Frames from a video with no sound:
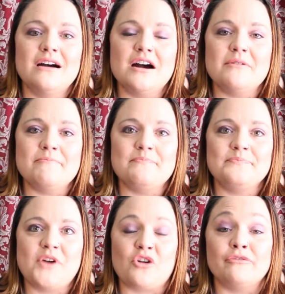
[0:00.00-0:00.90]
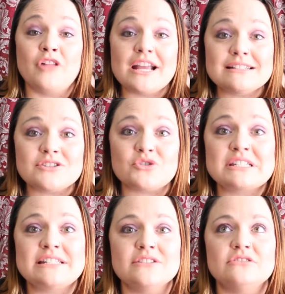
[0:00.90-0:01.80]
Our flights are
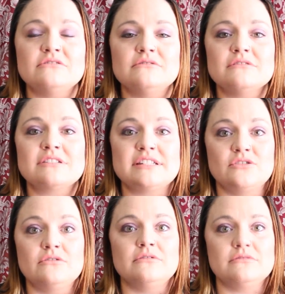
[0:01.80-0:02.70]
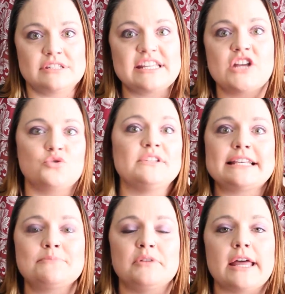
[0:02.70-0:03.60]
still scheduled
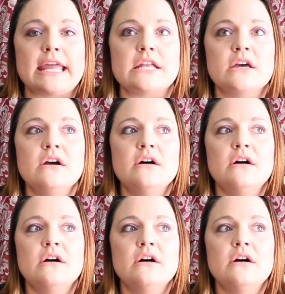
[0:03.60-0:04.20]
as planned.